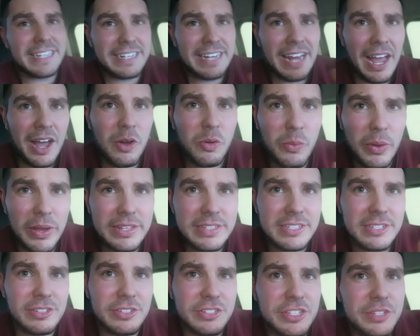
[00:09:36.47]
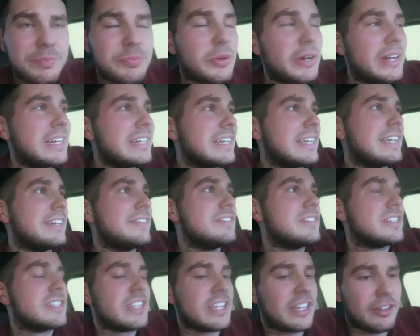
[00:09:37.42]
cannot wait till it's spring to give
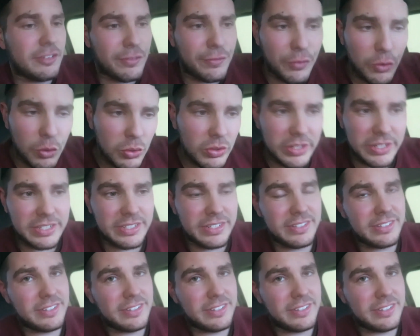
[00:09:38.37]
this thing a full in,